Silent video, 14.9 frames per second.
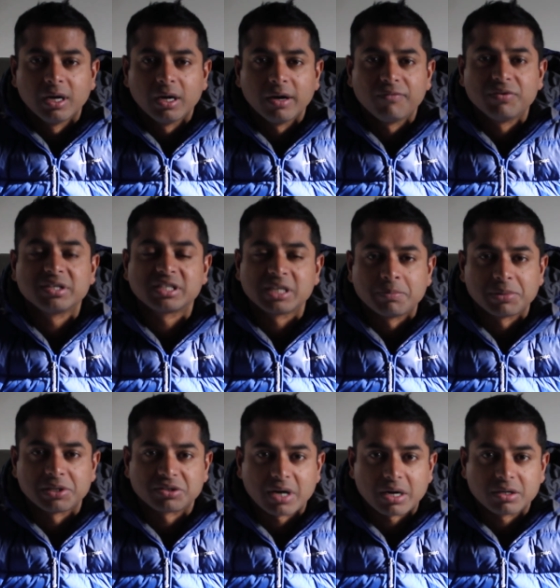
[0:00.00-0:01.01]
uh, with simple
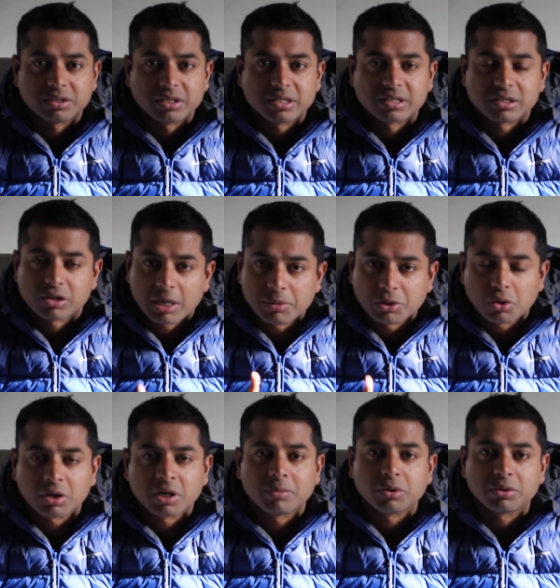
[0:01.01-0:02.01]
strategies. So I'll be talking
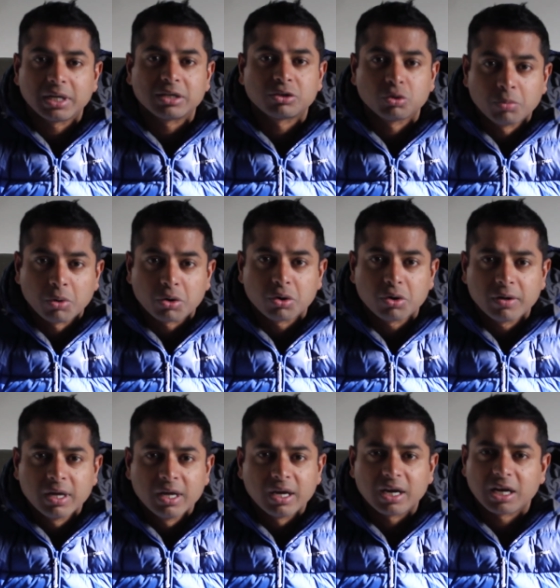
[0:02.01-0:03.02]
Talking about that tomorrow.
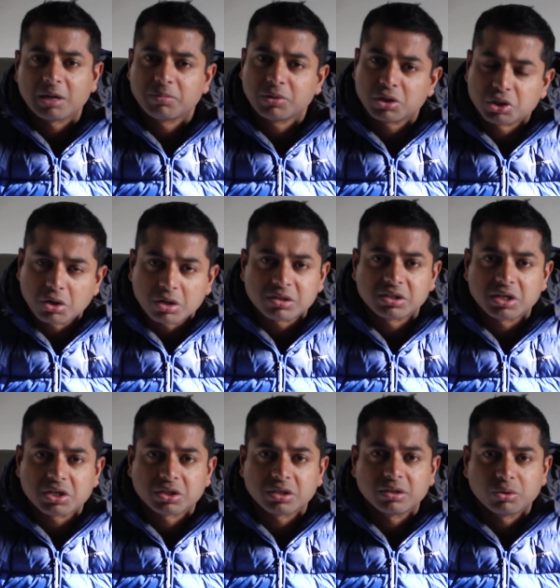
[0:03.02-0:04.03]
It'll be a short
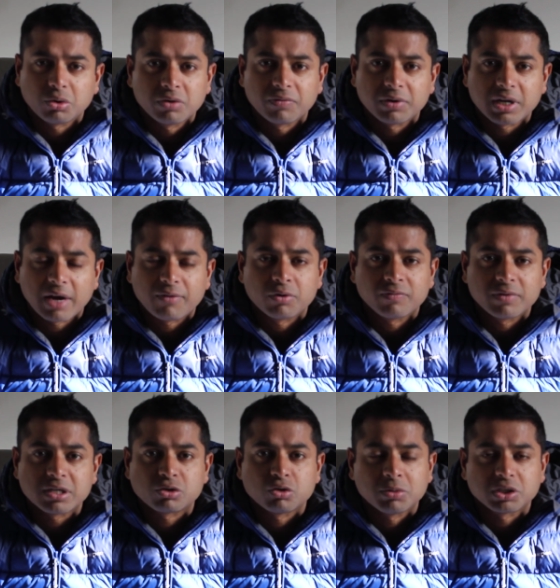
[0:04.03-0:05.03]
session. Don't worry, I won't
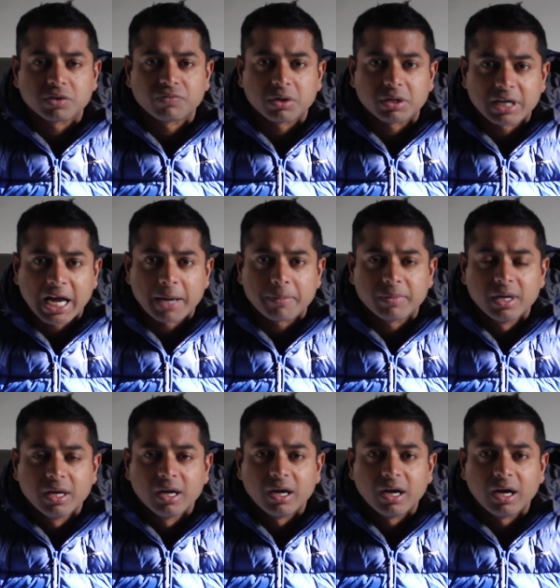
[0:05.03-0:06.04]
waste too much of your time.
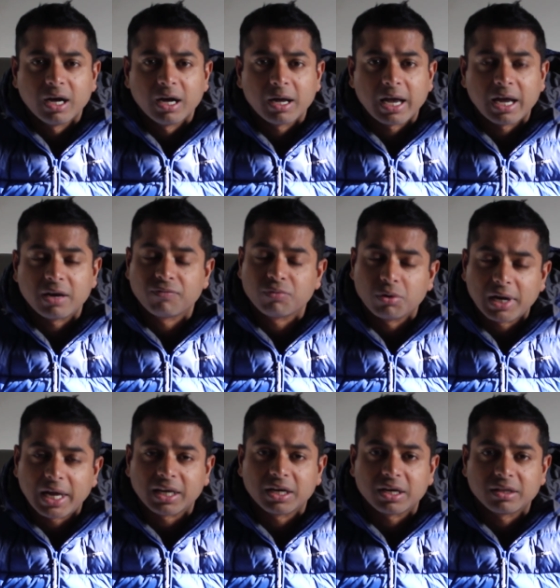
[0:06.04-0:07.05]
Uh, and if you
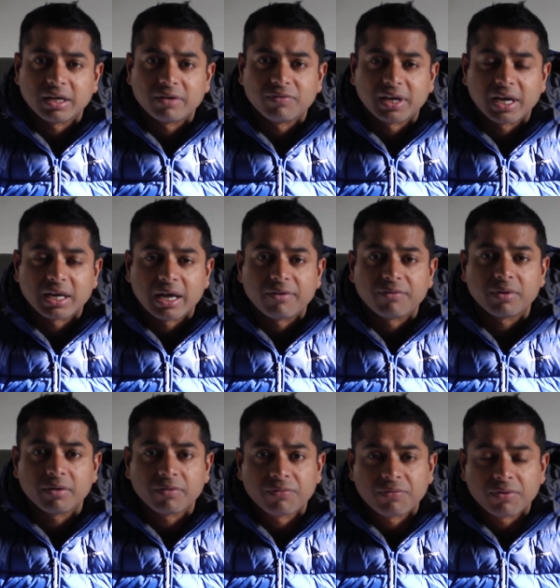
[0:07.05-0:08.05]
like it, then we can have
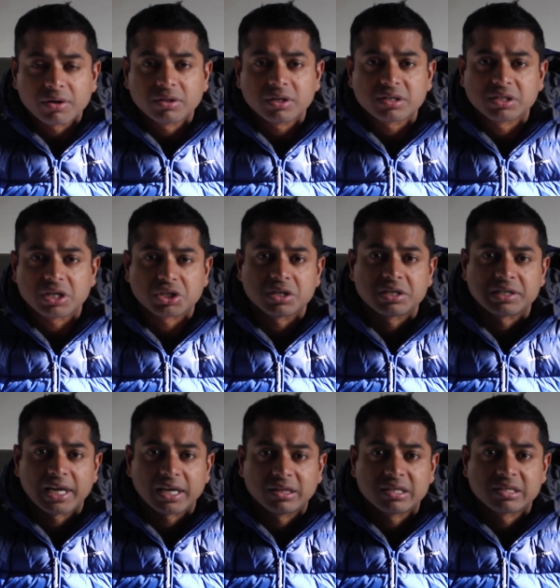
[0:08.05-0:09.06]
further sessions
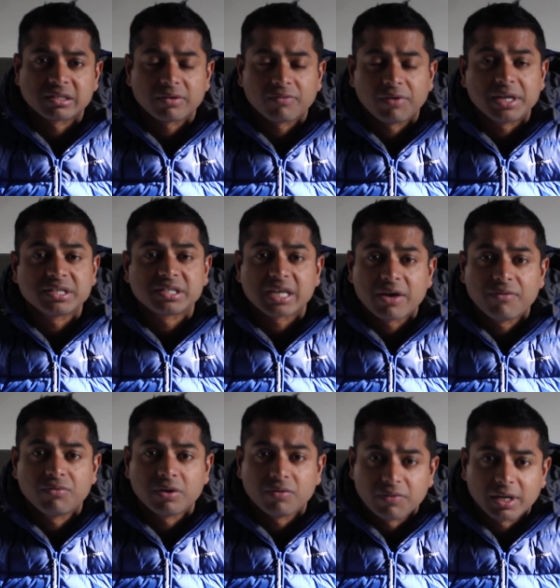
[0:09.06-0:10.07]
like this once
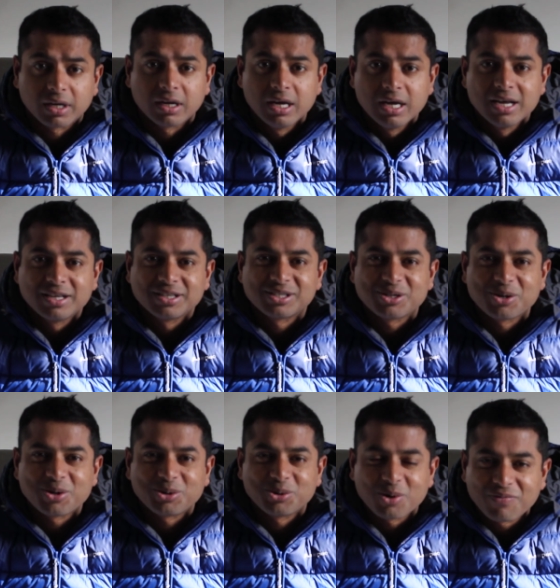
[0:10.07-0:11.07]
every week.
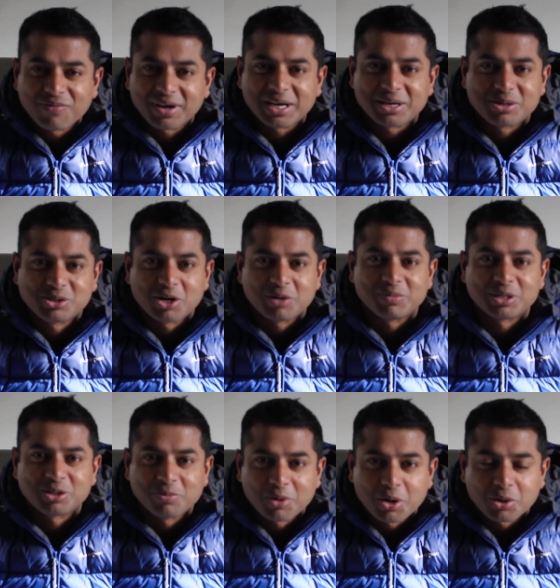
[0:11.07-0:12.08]
So don't forget to join me
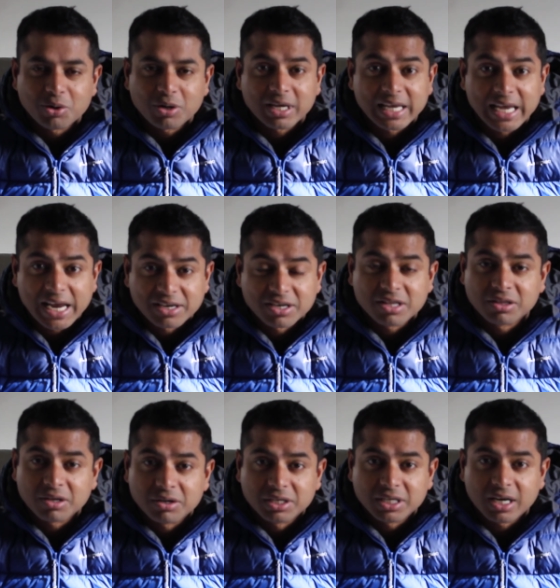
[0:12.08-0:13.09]
tomorrow, eighteen
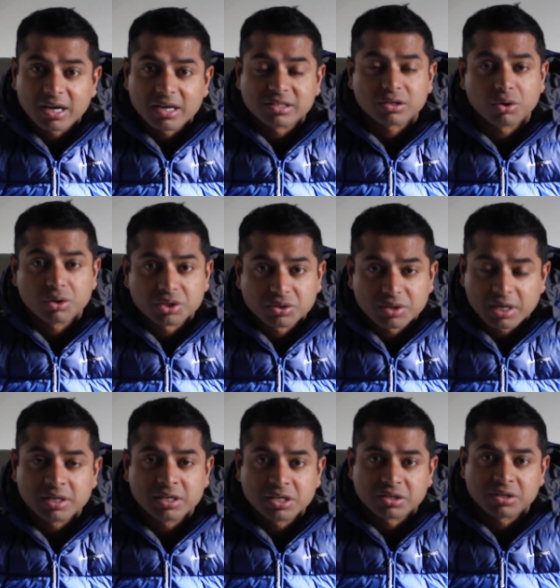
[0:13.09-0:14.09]
thirty hours
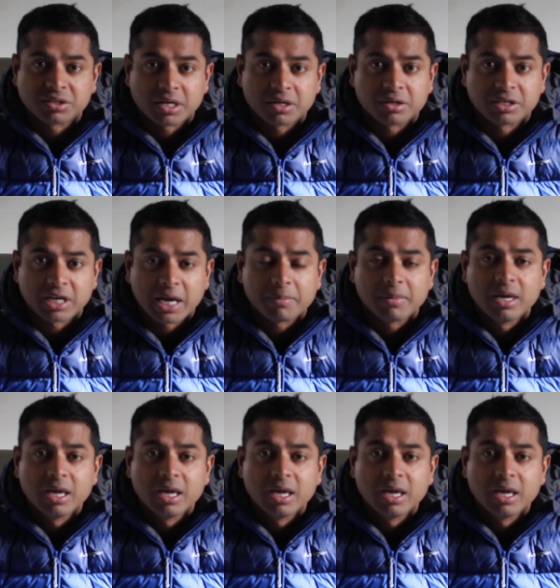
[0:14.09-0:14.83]
Australian Eastern Standard Time.